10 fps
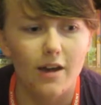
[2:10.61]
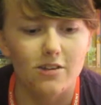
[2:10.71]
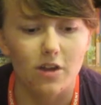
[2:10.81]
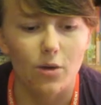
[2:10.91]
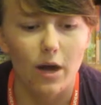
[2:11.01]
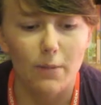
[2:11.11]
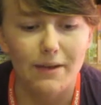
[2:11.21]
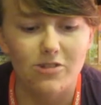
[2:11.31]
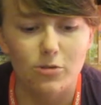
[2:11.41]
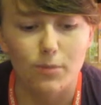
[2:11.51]
So I
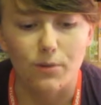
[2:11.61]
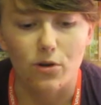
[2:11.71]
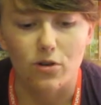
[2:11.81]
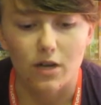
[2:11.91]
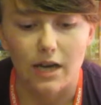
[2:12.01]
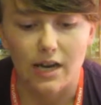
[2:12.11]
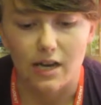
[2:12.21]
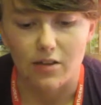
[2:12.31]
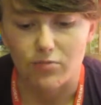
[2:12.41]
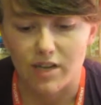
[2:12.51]
picked up a book and
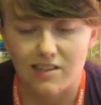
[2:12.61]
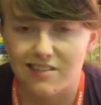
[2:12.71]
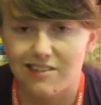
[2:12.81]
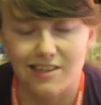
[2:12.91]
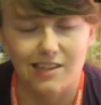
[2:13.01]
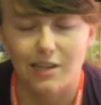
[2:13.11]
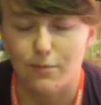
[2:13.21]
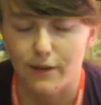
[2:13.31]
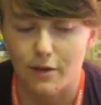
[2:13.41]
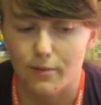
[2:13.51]
I read it, and then
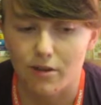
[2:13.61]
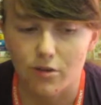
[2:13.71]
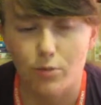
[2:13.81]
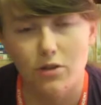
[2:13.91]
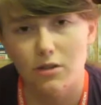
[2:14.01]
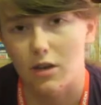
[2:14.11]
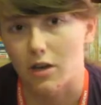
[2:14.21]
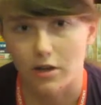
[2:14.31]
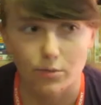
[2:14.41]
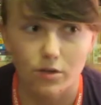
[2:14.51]
I'd pick up another one and
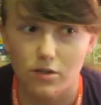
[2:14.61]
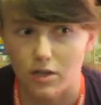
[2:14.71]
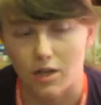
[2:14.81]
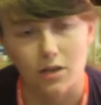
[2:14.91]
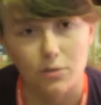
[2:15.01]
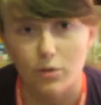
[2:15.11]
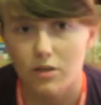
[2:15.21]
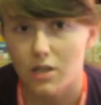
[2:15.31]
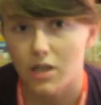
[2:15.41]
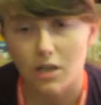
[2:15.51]
another one and another
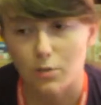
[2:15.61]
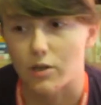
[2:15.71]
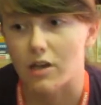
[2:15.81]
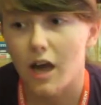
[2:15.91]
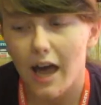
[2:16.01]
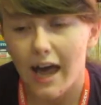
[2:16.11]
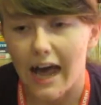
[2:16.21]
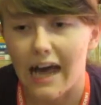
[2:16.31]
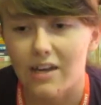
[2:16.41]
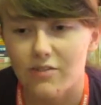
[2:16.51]
one and another one.
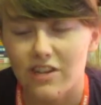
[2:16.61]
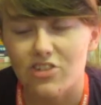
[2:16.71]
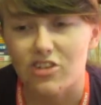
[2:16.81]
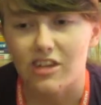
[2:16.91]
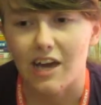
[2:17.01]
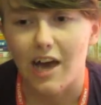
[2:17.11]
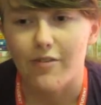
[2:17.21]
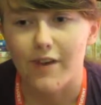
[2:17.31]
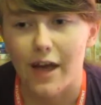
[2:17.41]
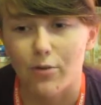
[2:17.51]
And eventually I
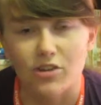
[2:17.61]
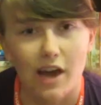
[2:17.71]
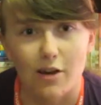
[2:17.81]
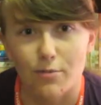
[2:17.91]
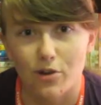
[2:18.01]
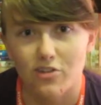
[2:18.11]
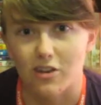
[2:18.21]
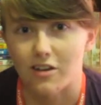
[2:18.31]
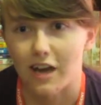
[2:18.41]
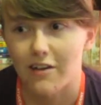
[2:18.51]
found Harry
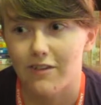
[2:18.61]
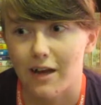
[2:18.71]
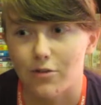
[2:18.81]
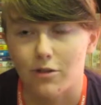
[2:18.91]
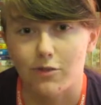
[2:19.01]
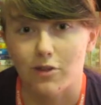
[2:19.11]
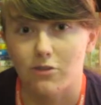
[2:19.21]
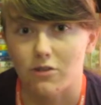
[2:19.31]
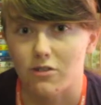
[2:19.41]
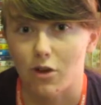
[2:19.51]
Potter. I found The
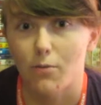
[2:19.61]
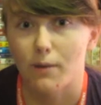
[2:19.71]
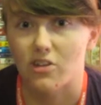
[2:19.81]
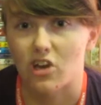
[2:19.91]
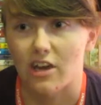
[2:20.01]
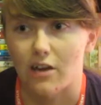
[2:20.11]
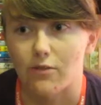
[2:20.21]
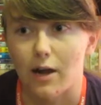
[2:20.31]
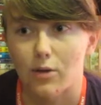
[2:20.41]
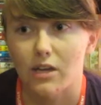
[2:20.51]
Philosopher's Stone by J.K.
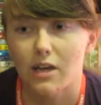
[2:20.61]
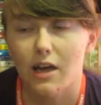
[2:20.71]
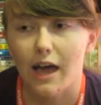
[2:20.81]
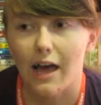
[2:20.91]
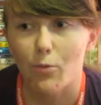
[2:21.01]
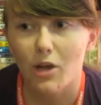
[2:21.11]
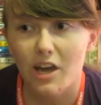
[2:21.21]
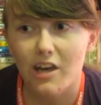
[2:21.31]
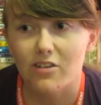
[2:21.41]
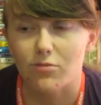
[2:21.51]
Rowling, and when
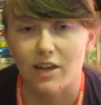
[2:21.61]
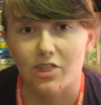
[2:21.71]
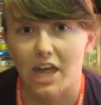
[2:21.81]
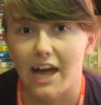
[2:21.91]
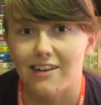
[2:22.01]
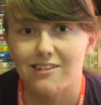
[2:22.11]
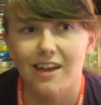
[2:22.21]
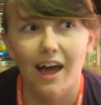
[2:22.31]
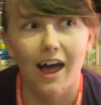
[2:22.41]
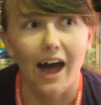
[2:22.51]
I'd read that,
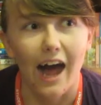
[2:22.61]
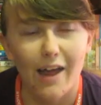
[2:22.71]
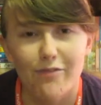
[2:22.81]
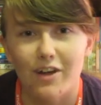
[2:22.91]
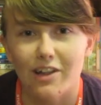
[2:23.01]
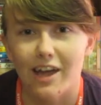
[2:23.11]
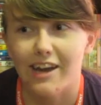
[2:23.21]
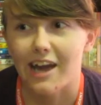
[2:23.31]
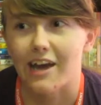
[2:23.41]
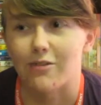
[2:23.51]
I felt
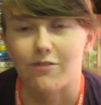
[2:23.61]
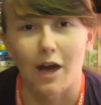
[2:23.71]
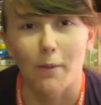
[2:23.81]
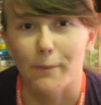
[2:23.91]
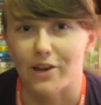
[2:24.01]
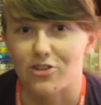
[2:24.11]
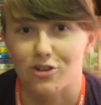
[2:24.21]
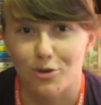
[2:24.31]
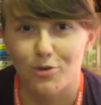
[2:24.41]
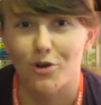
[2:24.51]
like I had found my
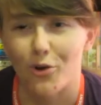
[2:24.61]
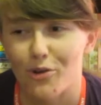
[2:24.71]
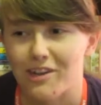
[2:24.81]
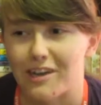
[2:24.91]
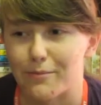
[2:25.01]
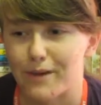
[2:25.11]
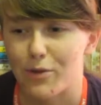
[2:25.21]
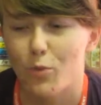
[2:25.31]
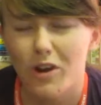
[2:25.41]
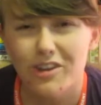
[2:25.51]
true calling,
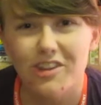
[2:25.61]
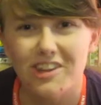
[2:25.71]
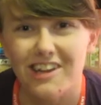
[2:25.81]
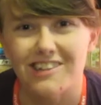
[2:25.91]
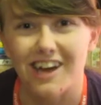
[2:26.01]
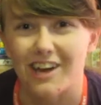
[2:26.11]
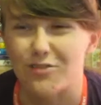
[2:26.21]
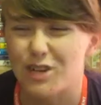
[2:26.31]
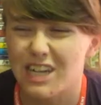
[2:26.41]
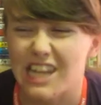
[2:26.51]
my one thing that I
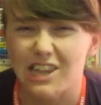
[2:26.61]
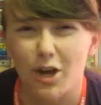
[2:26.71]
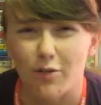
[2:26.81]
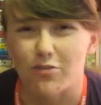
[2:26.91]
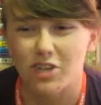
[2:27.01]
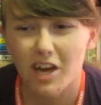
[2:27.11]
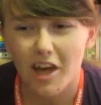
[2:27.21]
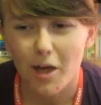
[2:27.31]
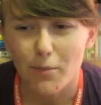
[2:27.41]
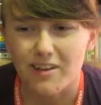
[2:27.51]
really loved,
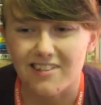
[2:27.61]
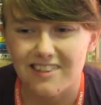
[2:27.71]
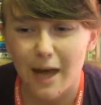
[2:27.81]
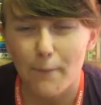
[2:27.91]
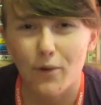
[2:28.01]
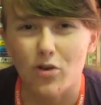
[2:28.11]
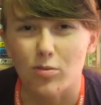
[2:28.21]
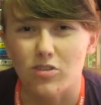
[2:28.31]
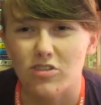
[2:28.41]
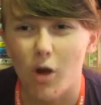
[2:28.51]
because that book
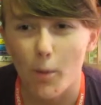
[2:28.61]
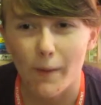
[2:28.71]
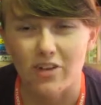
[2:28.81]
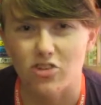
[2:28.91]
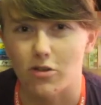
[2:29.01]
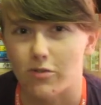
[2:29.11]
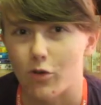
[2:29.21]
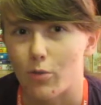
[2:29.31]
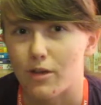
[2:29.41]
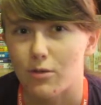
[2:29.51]
was so magical
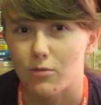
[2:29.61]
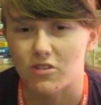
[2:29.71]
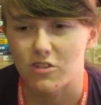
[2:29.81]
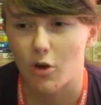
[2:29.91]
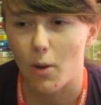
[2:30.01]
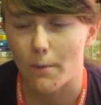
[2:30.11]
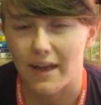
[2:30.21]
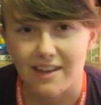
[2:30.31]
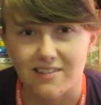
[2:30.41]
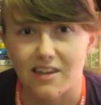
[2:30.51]
for me. It was so
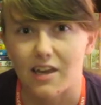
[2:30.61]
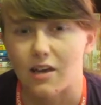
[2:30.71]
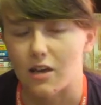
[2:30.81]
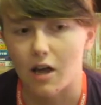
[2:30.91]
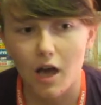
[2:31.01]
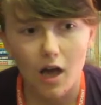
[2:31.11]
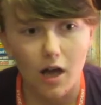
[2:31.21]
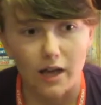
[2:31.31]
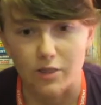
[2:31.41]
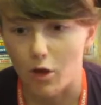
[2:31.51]
amazing and
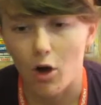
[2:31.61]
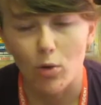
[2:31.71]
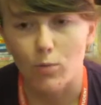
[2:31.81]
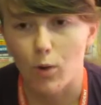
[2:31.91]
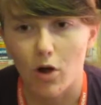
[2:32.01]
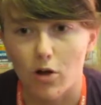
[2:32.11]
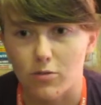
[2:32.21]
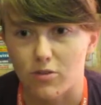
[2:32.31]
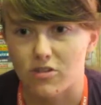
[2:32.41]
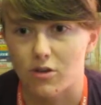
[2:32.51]
the whole world
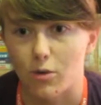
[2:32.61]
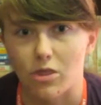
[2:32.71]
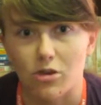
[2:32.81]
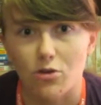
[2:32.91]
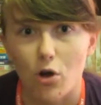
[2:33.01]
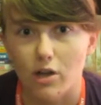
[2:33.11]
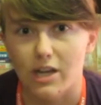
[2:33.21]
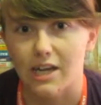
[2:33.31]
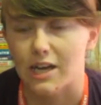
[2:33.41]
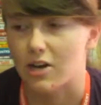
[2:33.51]
was so
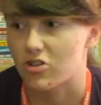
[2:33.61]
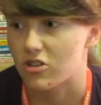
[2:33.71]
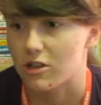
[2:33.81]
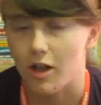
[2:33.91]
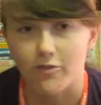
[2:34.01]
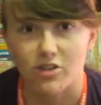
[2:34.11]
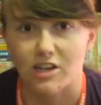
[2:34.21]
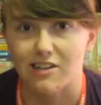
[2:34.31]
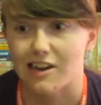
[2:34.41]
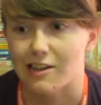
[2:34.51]
enthralling and I just loved
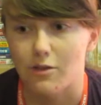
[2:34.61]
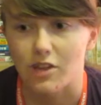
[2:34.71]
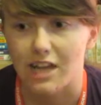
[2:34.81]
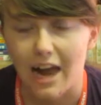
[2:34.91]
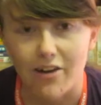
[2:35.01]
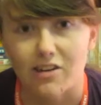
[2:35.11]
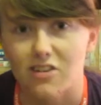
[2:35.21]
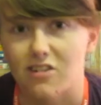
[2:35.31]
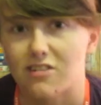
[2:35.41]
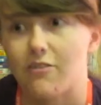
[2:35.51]
it, and I loved the
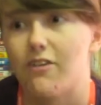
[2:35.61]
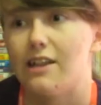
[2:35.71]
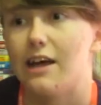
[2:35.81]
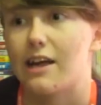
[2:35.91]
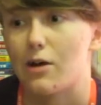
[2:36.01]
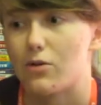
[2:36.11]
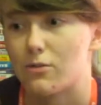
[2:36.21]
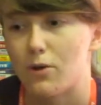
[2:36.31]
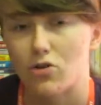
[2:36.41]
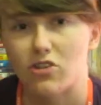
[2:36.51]
characters. I felt like I was
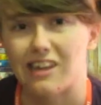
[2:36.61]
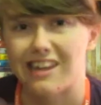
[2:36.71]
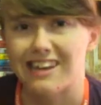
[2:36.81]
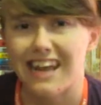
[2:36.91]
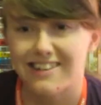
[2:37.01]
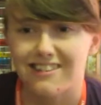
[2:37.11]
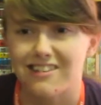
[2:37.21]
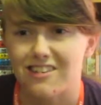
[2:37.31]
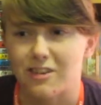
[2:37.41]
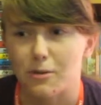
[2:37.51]
emotionally
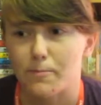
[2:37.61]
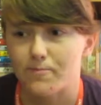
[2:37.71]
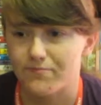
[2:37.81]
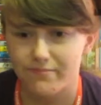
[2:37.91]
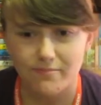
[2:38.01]
connected to them.